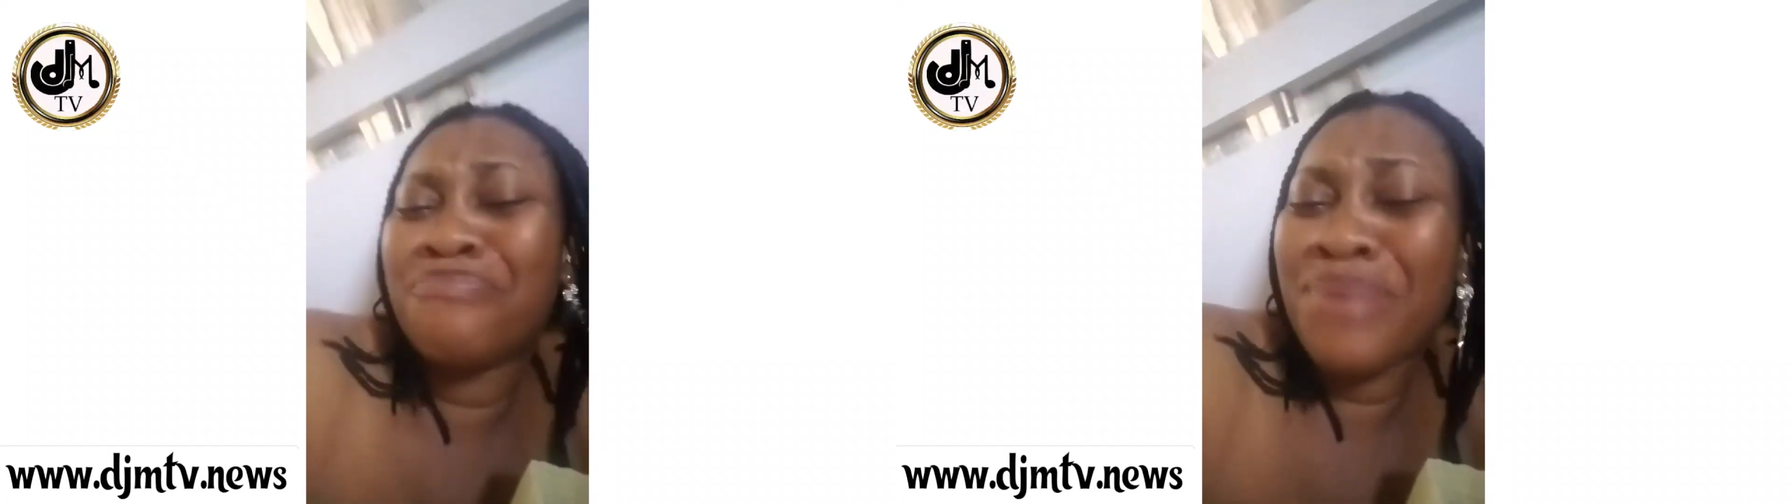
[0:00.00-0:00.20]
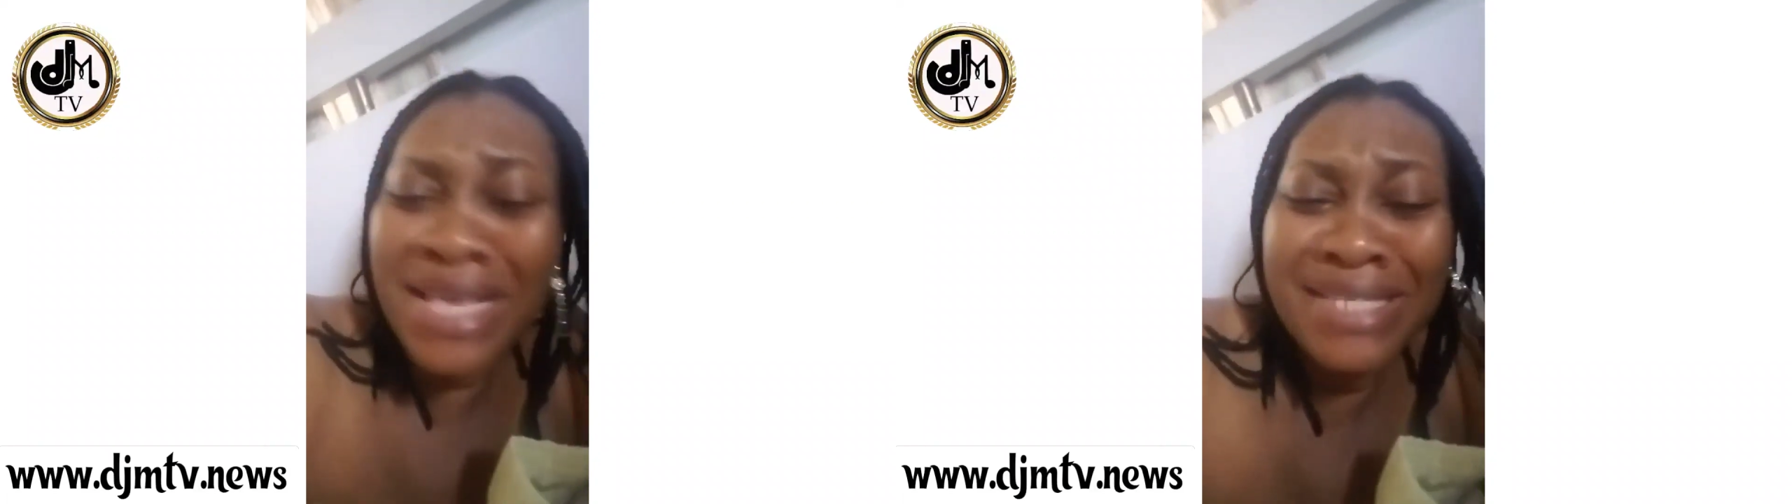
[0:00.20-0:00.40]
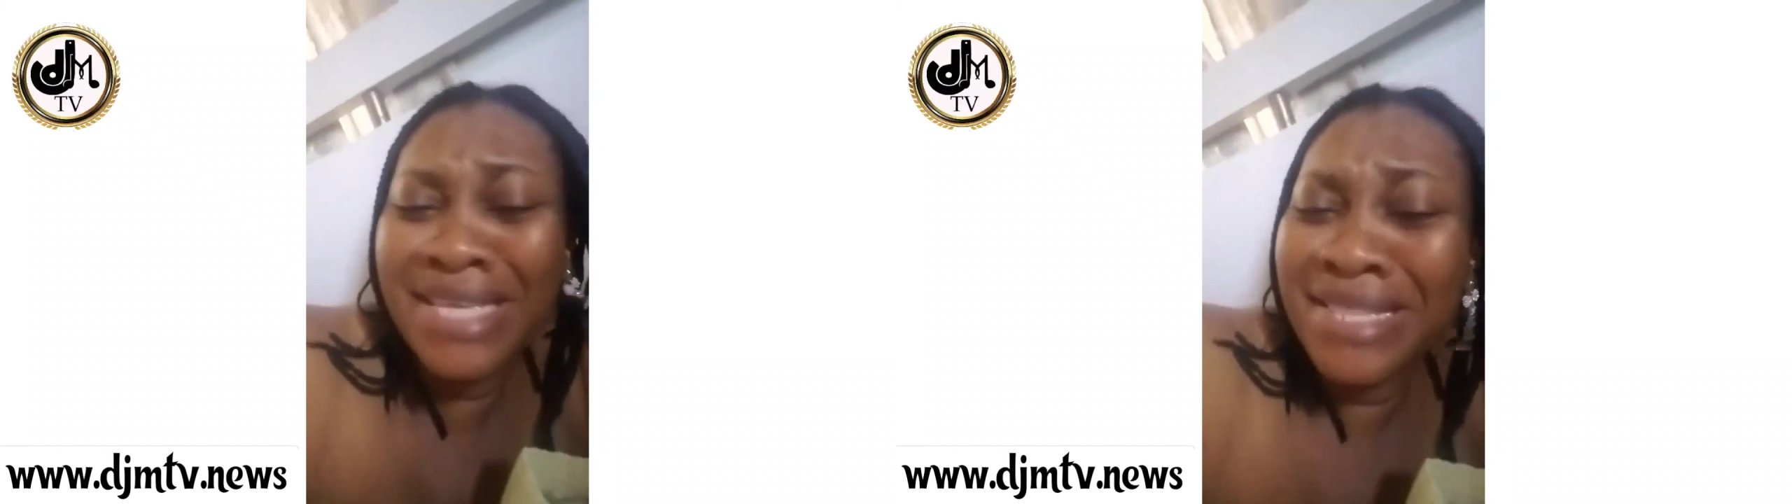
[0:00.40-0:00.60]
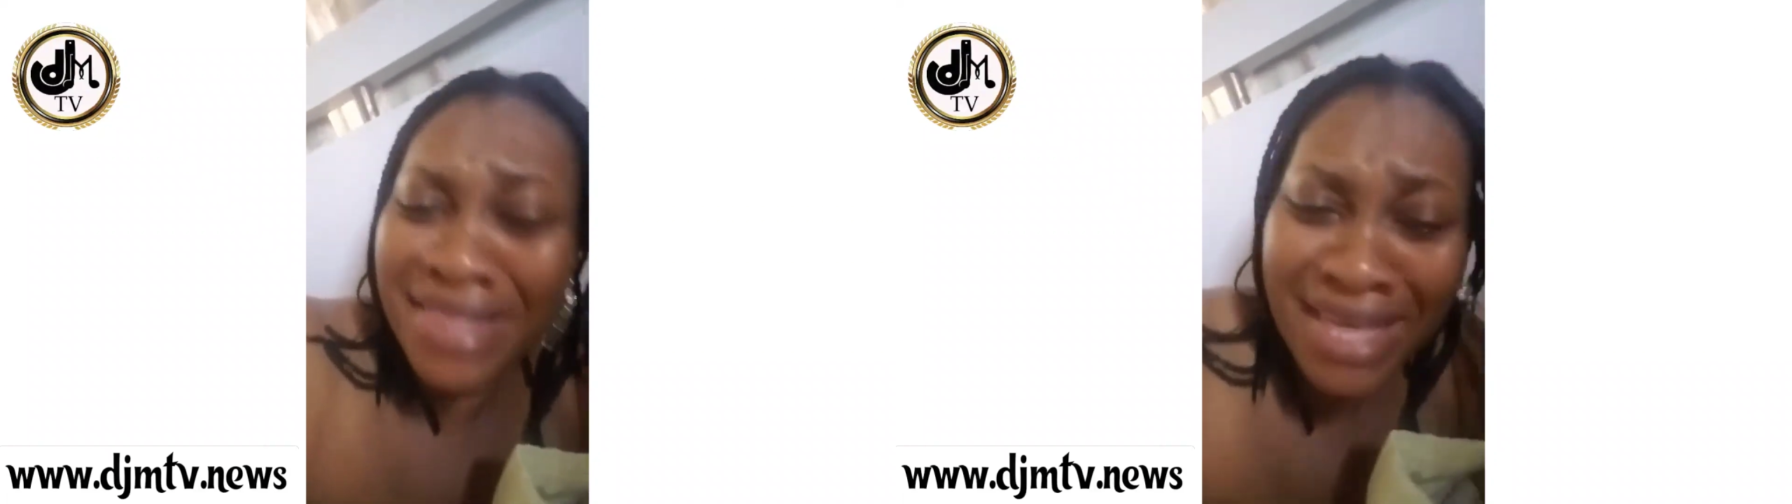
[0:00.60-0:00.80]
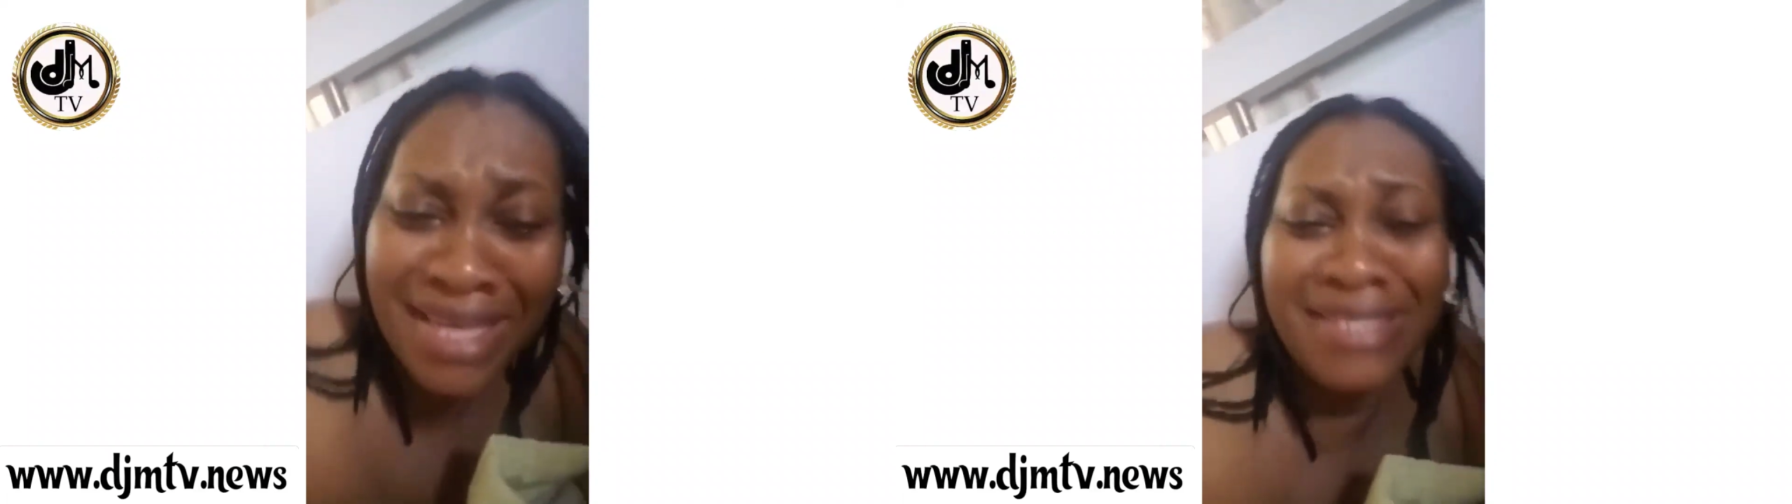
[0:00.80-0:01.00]
basic
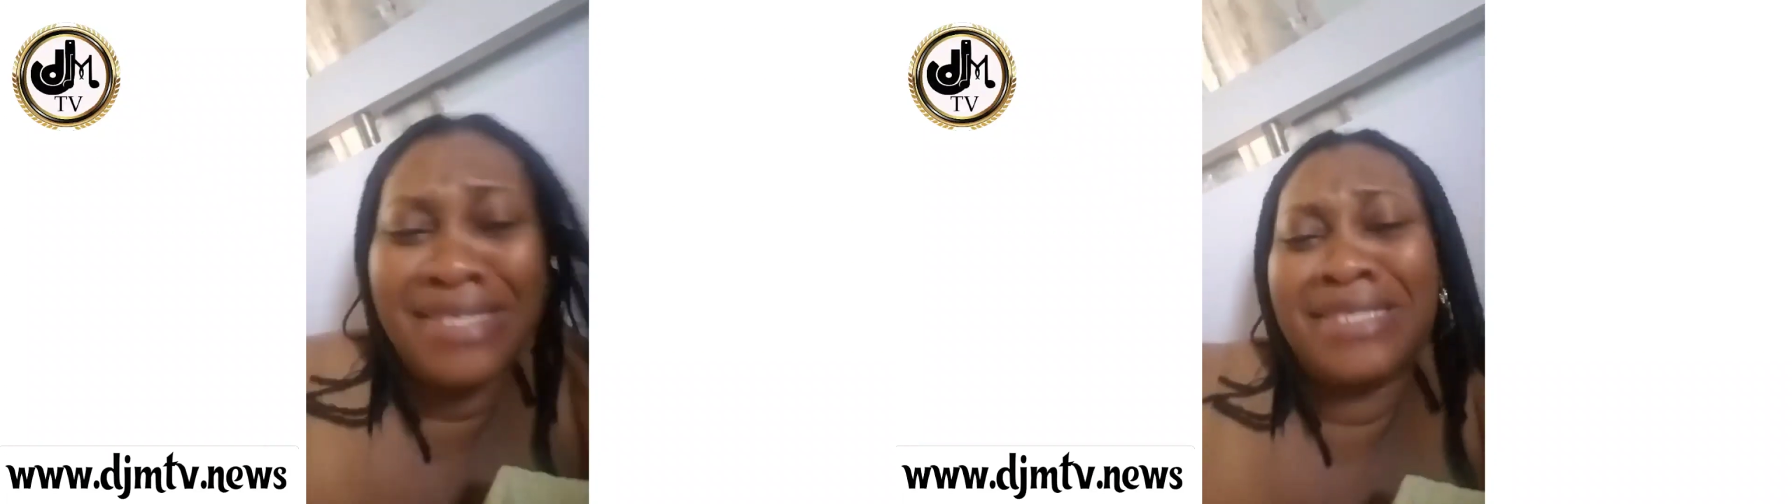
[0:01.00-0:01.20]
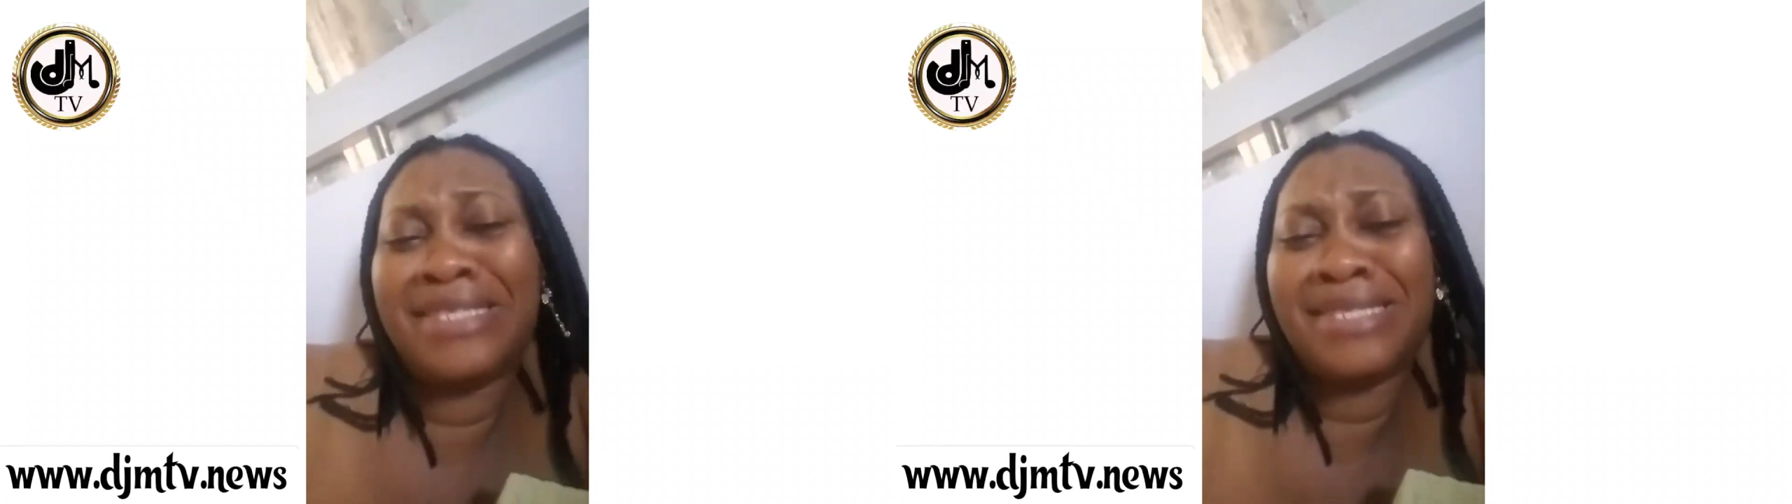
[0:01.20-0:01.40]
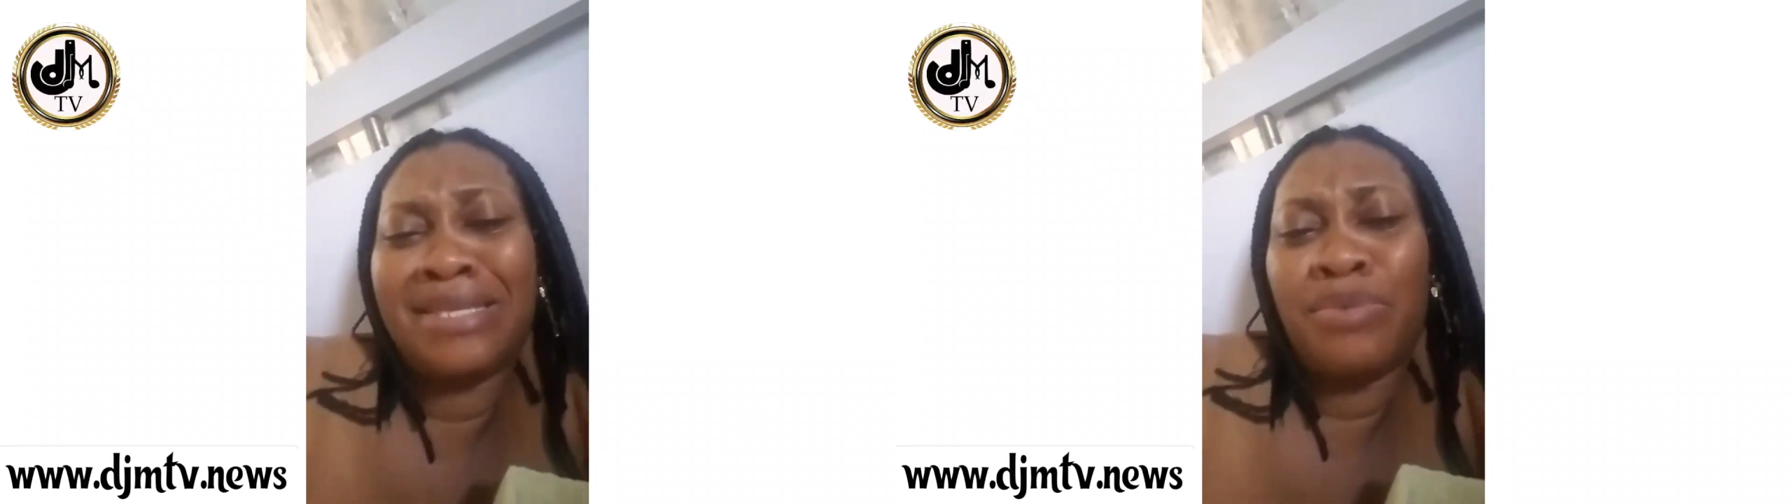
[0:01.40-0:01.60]
things.